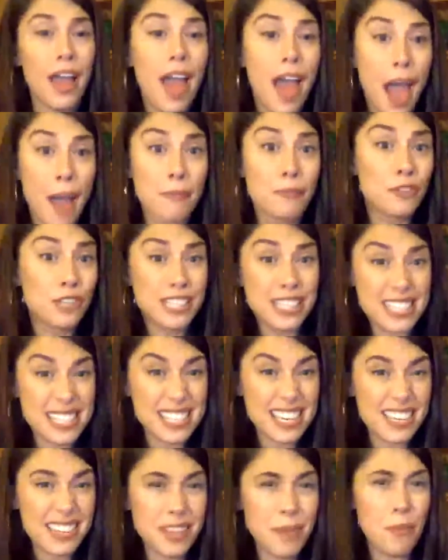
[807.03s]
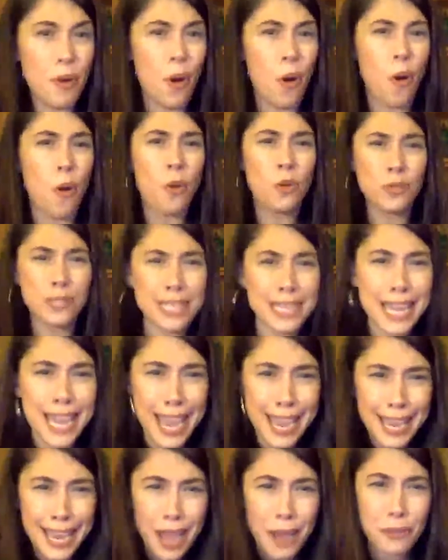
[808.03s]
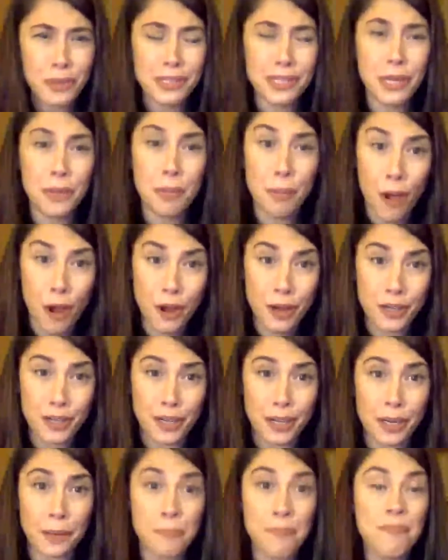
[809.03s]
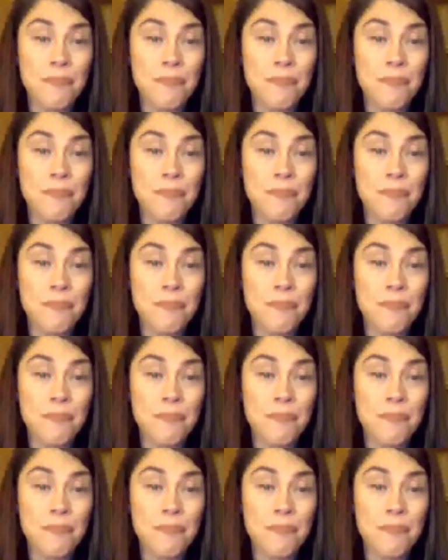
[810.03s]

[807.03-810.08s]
I'm really seeing them only hang out with their partner.